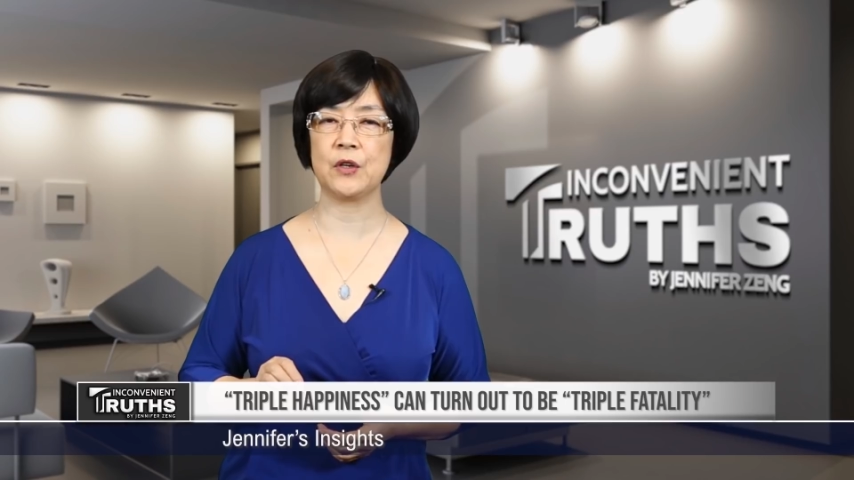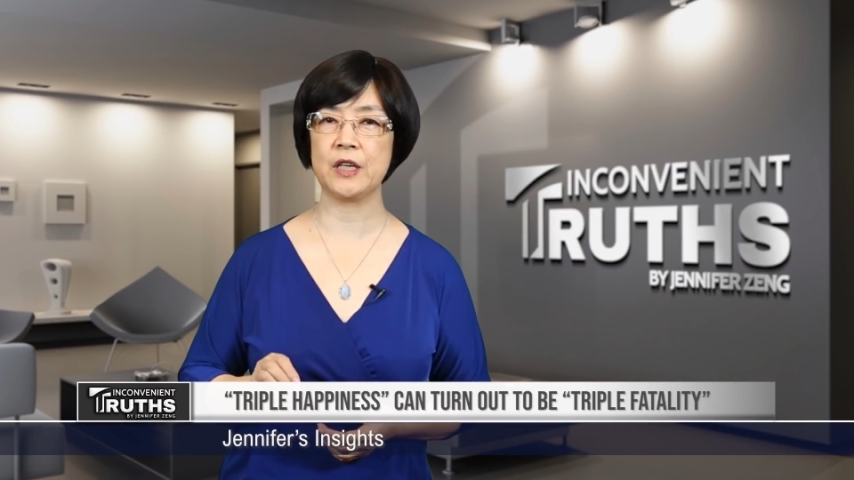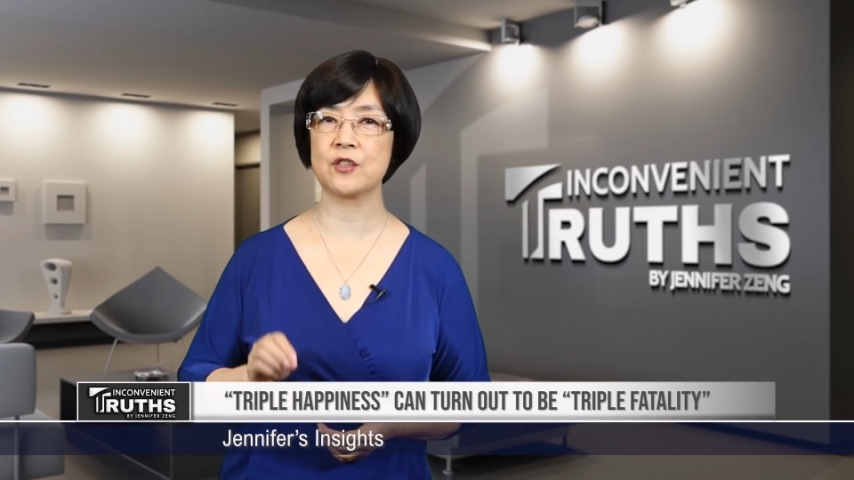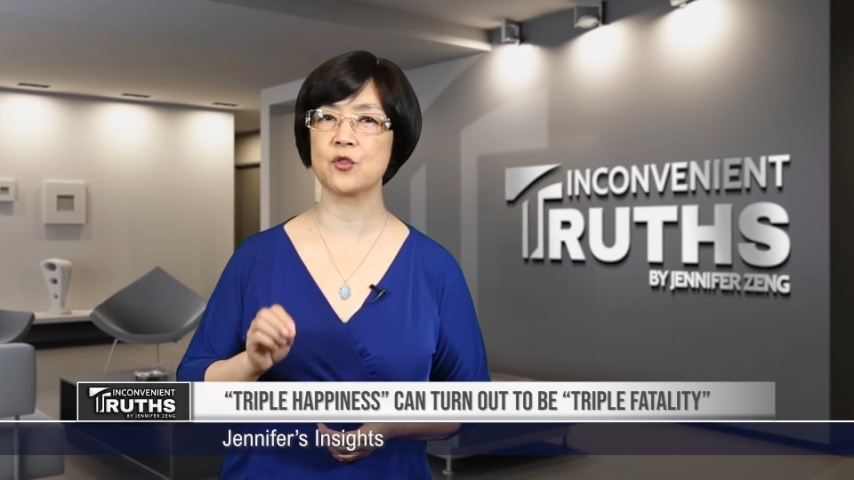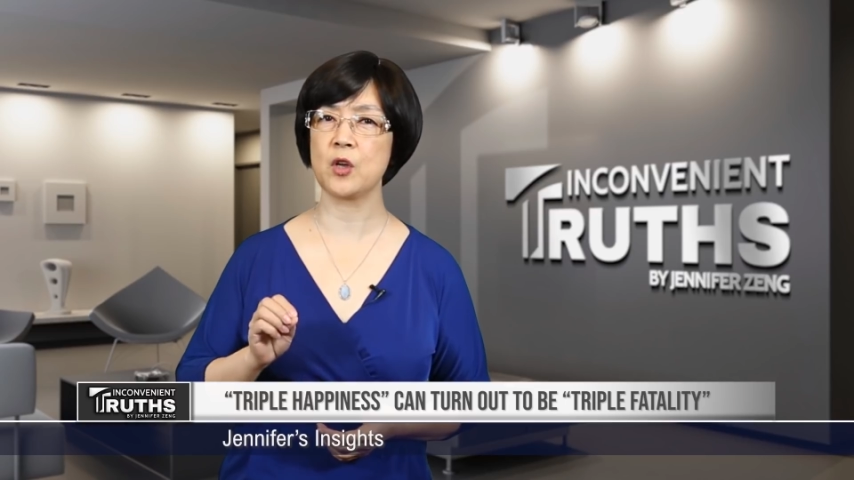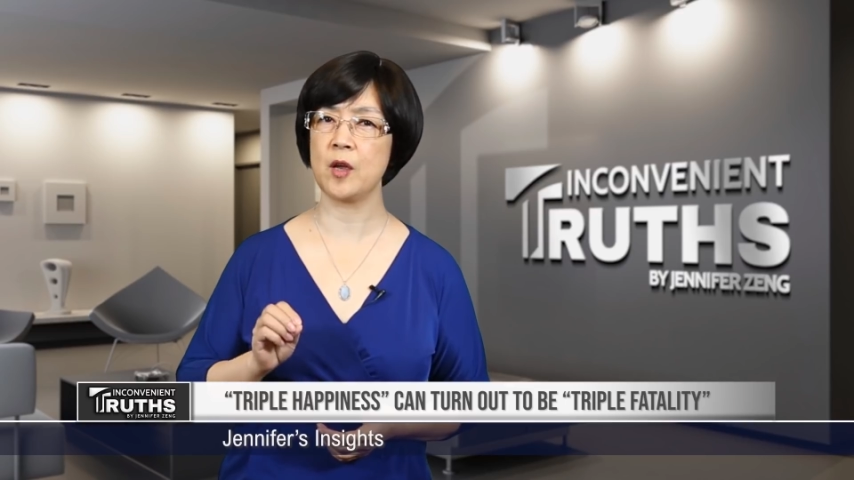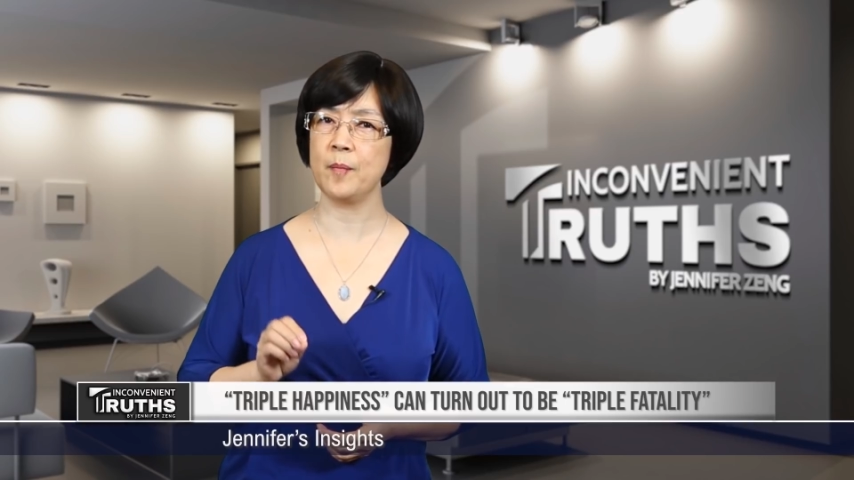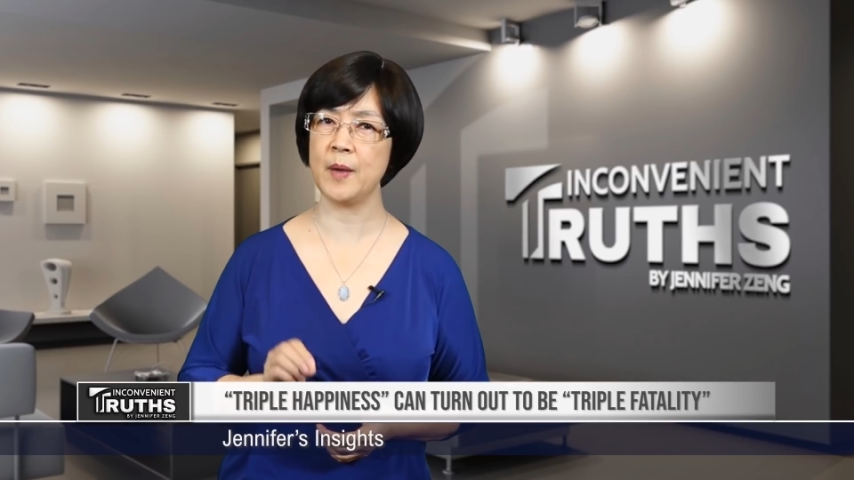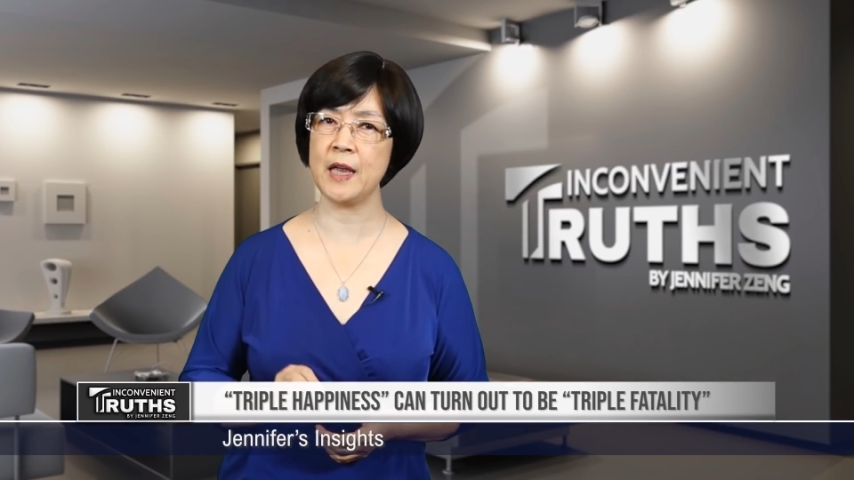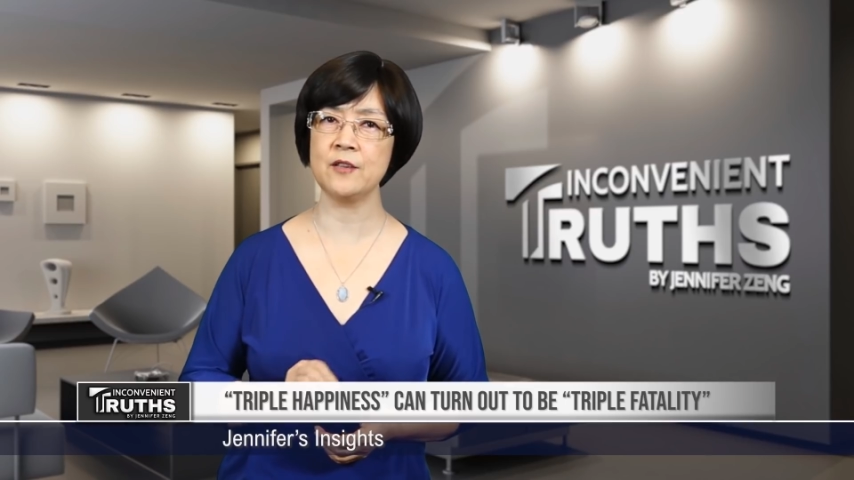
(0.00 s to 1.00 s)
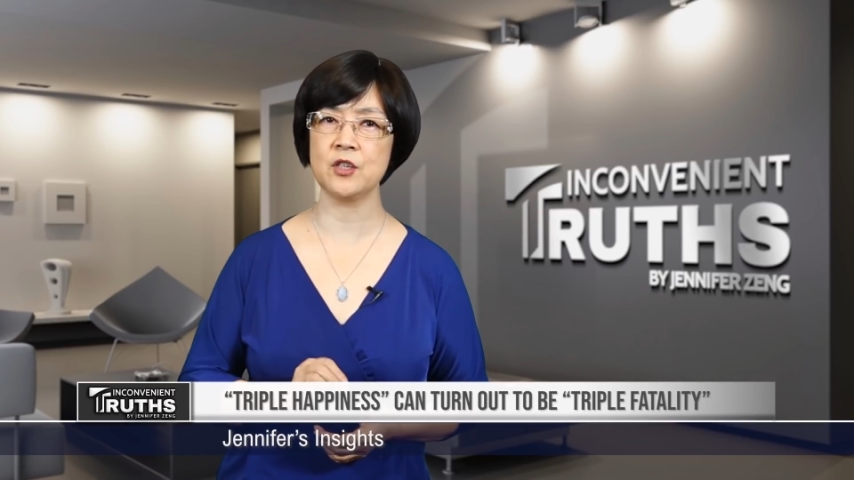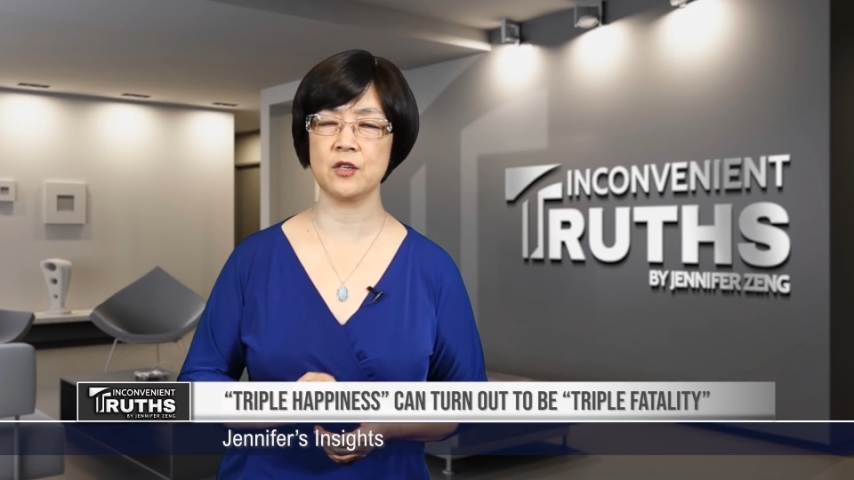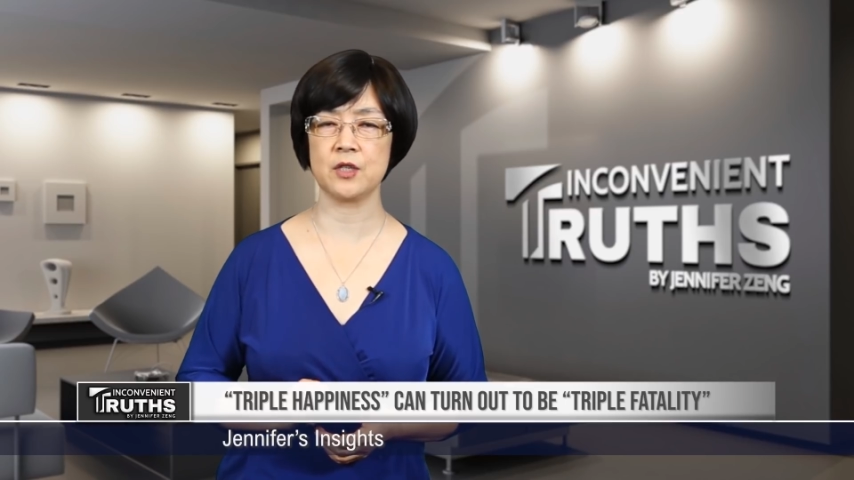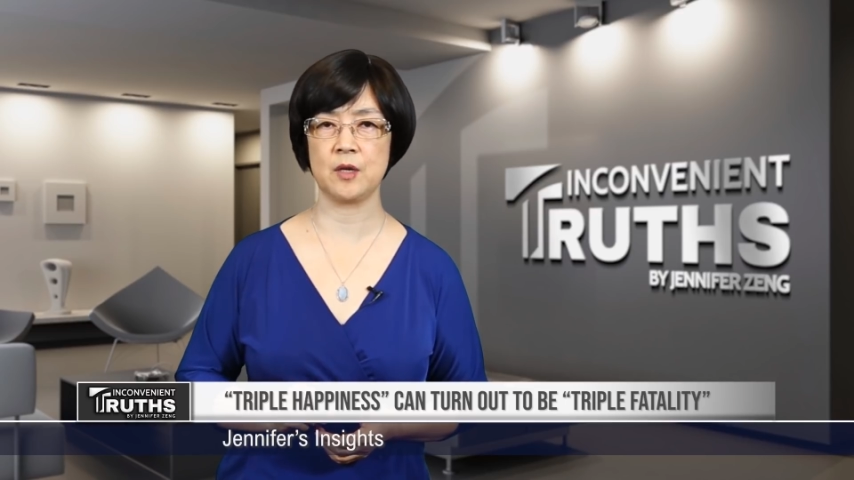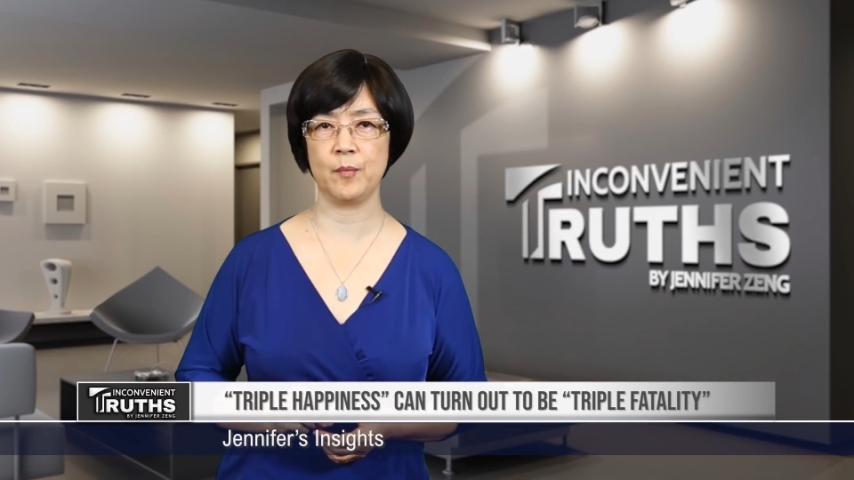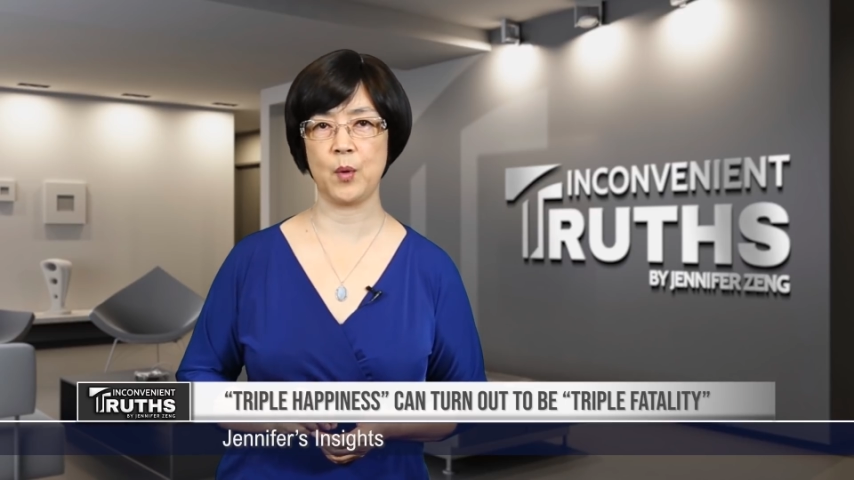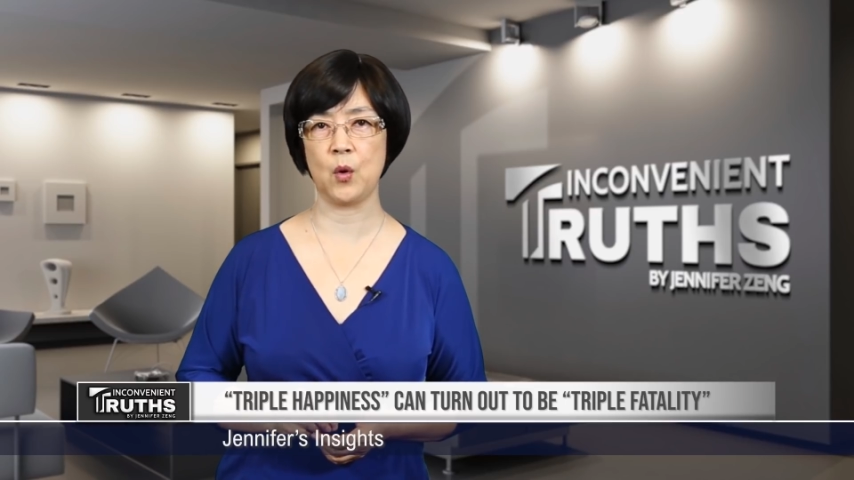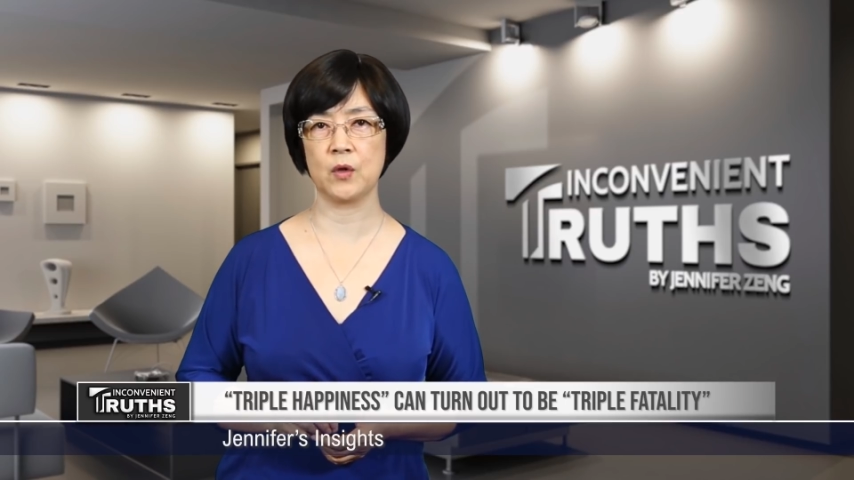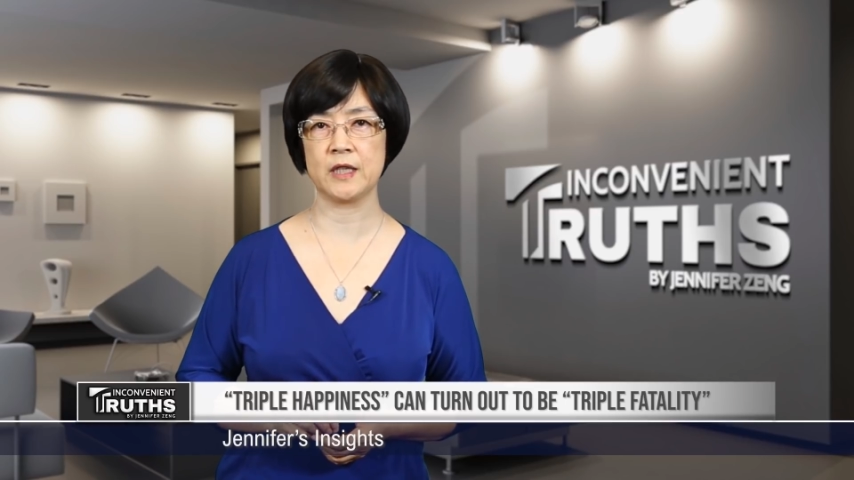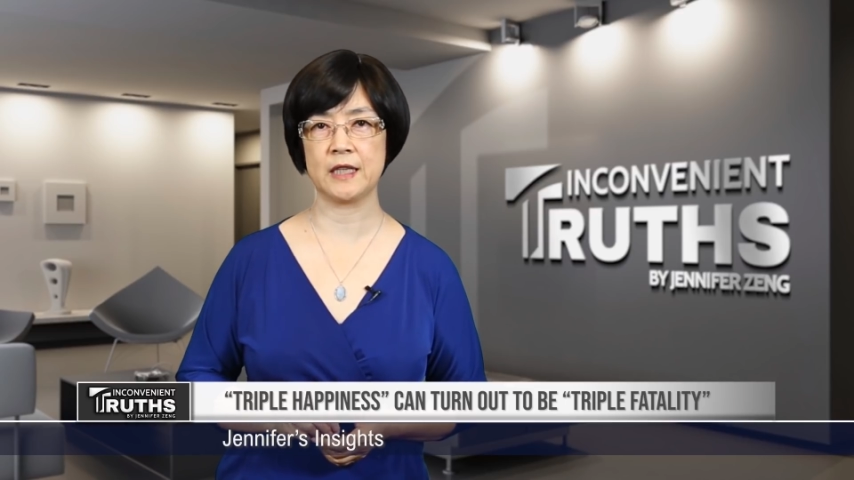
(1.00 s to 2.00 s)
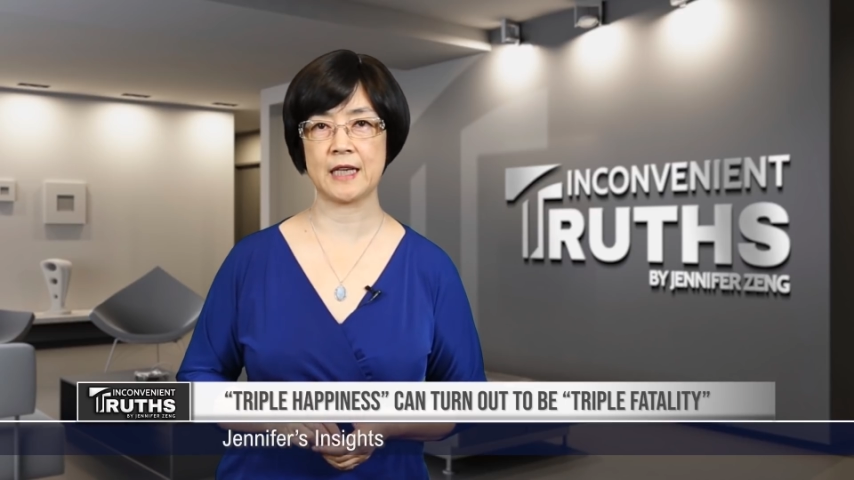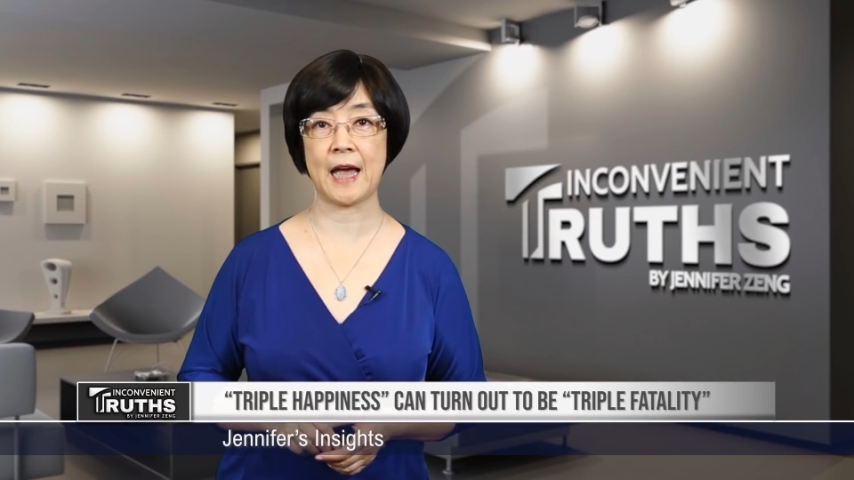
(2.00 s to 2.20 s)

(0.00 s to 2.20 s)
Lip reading: is tremendously important